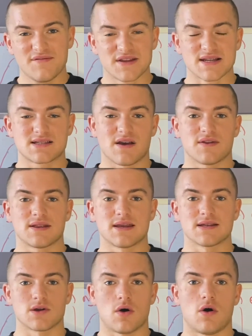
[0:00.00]
to 7
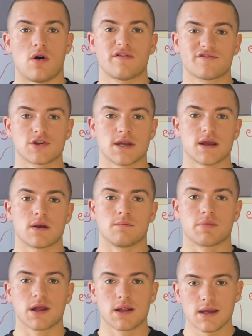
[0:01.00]
days off training
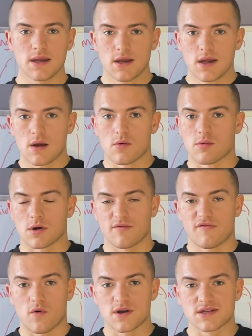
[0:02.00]
completely, where we're
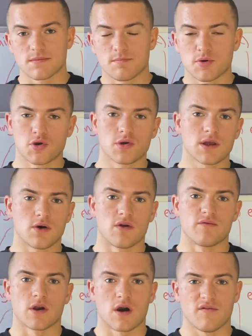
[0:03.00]
focusing purely on
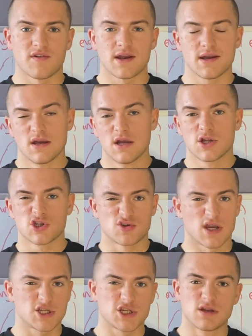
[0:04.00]
recovery,
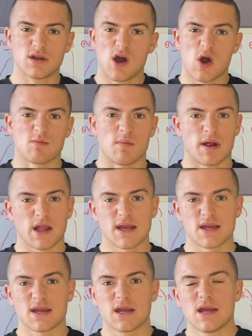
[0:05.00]
stretching,
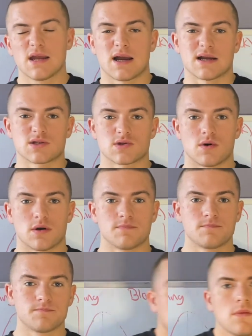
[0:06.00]
mobility, and so on.
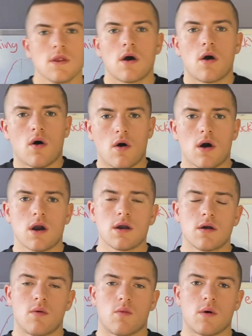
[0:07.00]
Or
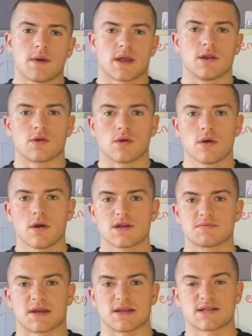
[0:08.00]
what we can do is
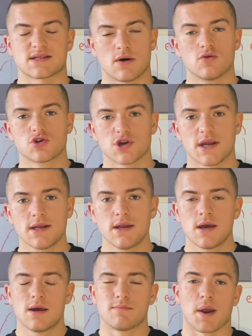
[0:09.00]
we can still train,
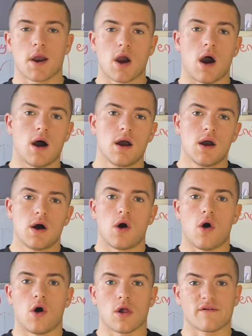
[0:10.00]
but cut
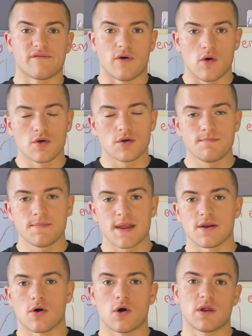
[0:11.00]
all our volume
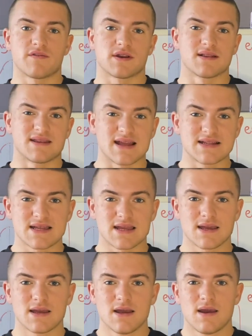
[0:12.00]
and all of our
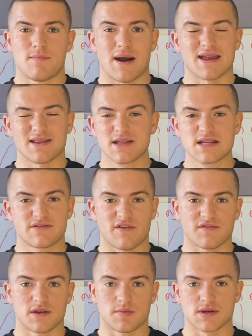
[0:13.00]
intensity by at least
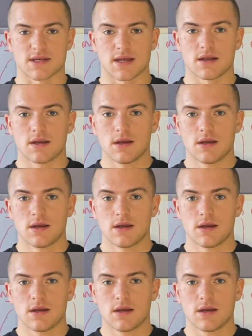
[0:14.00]
50%.